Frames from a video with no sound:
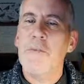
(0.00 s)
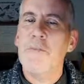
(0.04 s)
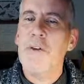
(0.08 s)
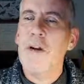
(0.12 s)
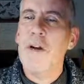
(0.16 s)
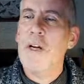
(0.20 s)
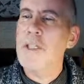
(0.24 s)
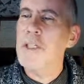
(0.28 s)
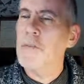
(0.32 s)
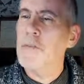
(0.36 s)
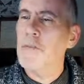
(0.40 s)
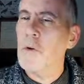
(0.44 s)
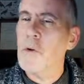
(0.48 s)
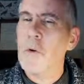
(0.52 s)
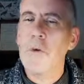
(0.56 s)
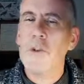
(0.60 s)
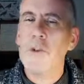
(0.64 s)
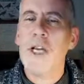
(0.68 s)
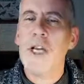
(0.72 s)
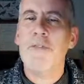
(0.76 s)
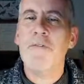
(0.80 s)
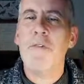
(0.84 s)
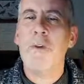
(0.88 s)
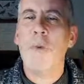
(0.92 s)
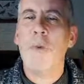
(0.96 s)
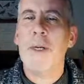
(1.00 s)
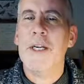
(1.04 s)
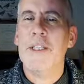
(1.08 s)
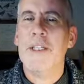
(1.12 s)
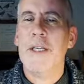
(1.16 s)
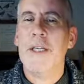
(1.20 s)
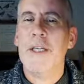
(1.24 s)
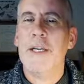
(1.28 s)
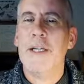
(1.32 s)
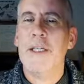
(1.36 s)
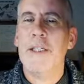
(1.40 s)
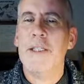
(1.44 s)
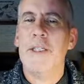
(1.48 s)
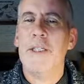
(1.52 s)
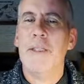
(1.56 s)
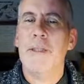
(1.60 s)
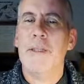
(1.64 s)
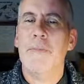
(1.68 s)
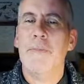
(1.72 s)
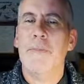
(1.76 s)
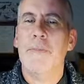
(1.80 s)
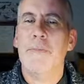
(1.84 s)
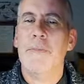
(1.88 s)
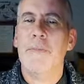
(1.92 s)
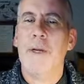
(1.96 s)
first of all general wish list
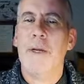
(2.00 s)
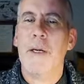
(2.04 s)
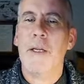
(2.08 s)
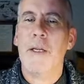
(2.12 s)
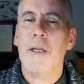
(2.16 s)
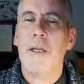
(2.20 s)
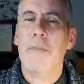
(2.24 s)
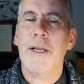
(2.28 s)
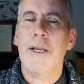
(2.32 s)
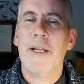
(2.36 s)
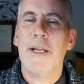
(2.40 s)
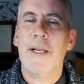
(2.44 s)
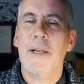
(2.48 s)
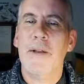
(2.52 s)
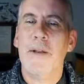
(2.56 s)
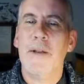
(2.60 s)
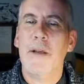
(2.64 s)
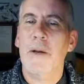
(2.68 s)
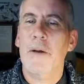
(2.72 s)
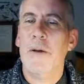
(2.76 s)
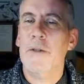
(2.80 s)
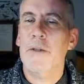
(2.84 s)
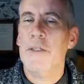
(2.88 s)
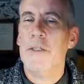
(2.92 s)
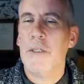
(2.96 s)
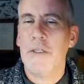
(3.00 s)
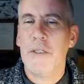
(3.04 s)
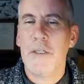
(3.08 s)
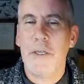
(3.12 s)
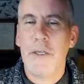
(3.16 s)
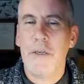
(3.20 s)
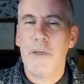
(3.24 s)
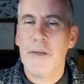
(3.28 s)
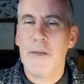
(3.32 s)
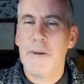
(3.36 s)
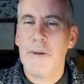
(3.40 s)
I'm gonna make a note so, so